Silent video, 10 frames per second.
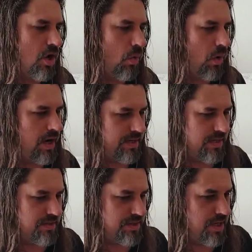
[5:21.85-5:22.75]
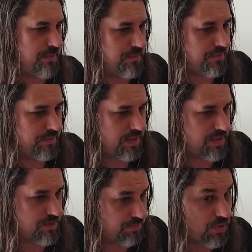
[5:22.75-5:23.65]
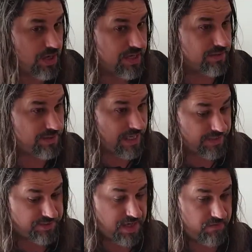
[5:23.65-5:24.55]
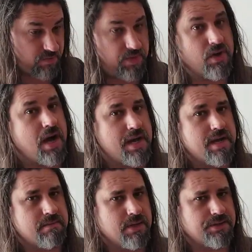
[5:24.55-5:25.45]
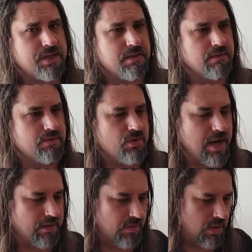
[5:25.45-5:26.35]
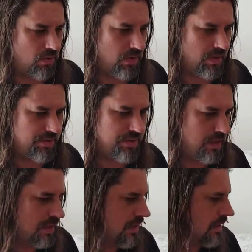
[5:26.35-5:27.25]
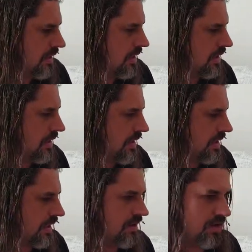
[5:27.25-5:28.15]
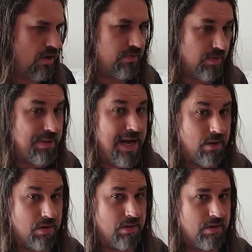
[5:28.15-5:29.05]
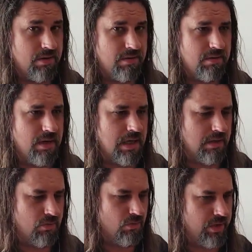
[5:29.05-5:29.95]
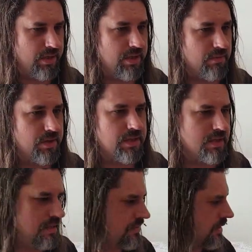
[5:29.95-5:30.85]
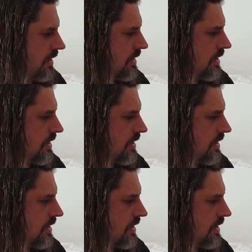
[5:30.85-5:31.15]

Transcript: One is it is pretty intense, even with high-end multi-track recorders. It can overpower really, really easily.